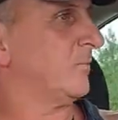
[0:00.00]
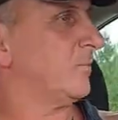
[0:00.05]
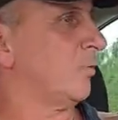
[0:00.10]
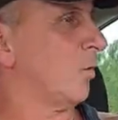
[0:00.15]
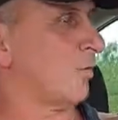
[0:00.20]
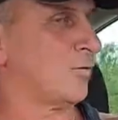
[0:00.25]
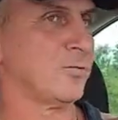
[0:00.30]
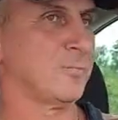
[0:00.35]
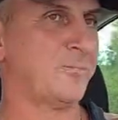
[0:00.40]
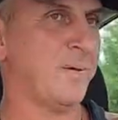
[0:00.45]

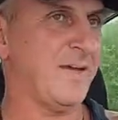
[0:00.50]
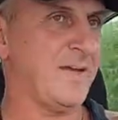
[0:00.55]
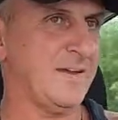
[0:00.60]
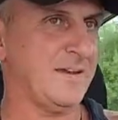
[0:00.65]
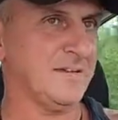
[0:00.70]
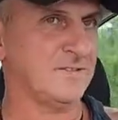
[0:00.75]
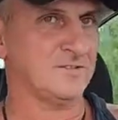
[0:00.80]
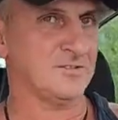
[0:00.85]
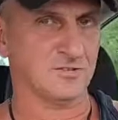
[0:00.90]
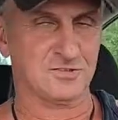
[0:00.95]
Northern
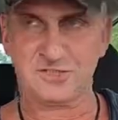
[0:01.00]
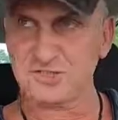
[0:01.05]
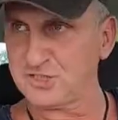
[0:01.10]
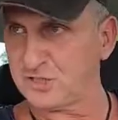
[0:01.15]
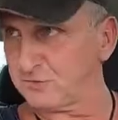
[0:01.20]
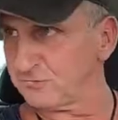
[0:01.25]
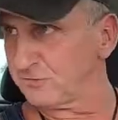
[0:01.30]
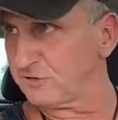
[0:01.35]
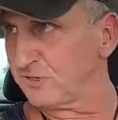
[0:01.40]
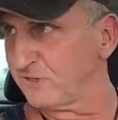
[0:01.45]
pagans are
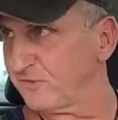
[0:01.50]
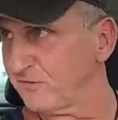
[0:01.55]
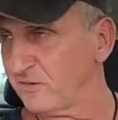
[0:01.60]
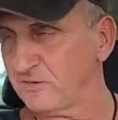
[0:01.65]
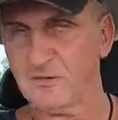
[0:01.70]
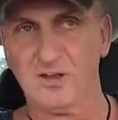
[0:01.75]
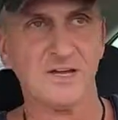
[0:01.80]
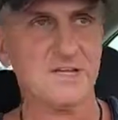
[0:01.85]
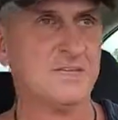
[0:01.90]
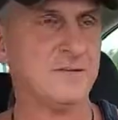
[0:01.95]
children of
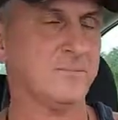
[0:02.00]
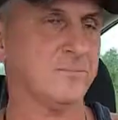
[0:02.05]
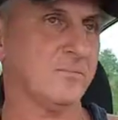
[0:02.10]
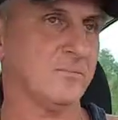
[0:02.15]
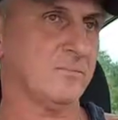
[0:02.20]
the light.